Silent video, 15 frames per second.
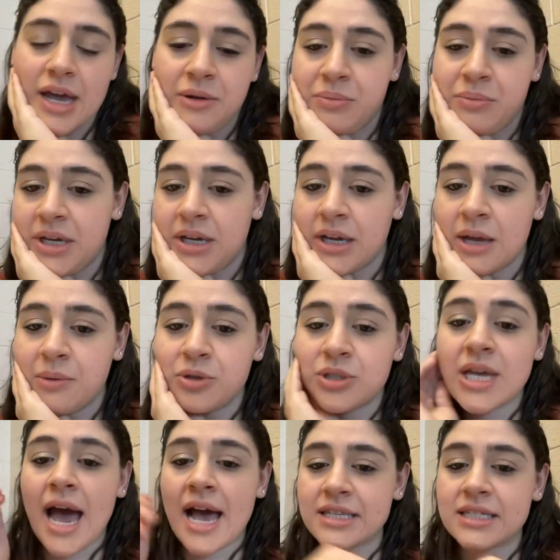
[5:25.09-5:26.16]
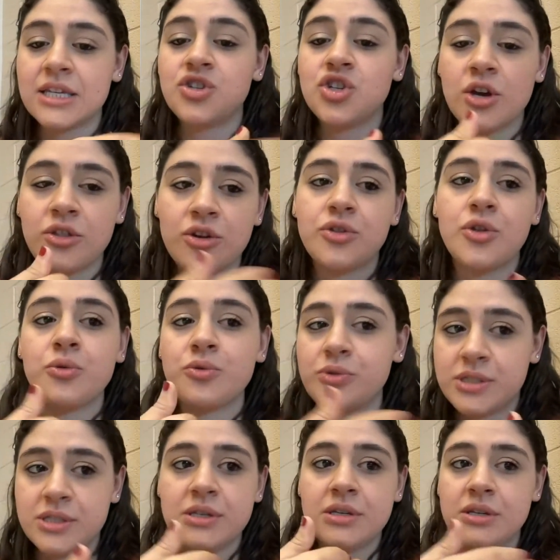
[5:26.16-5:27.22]
and being able to ask each other
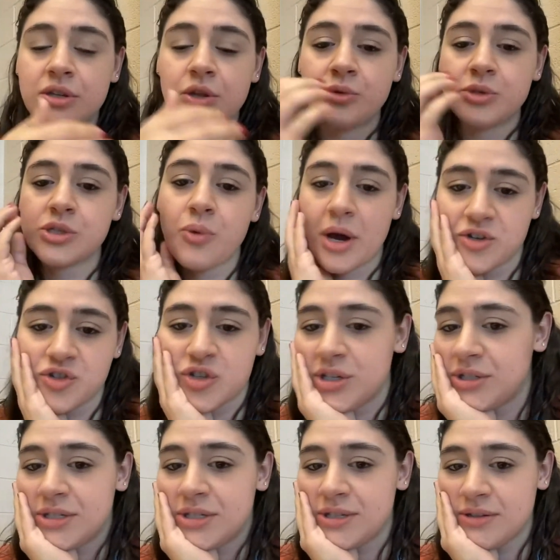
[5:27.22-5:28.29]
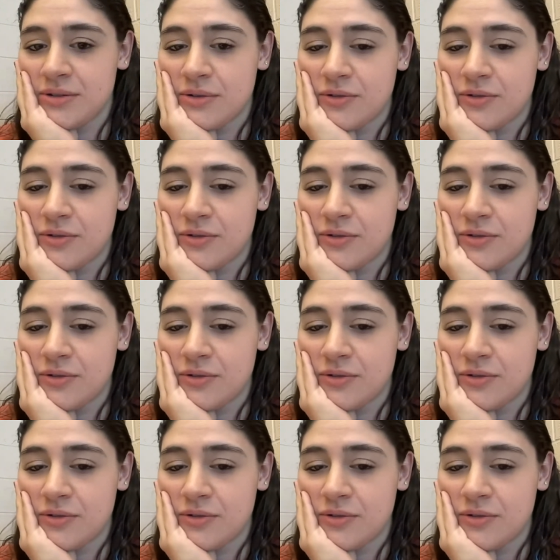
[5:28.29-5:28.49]
those questions,